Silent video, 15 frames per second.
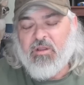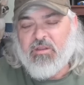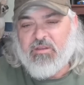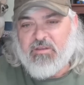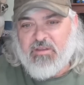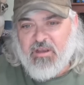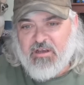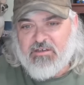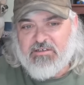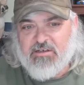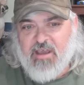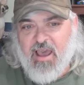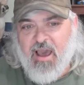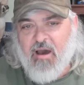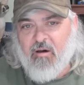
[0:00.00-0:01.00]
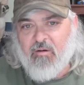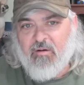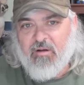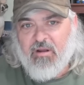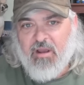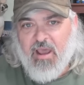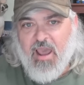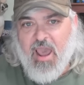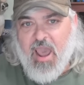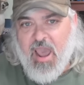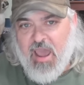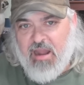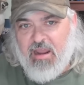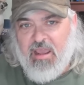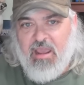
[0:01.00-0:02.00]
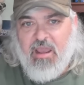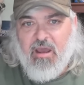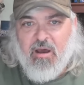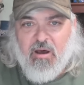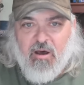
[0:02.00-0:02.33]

discount any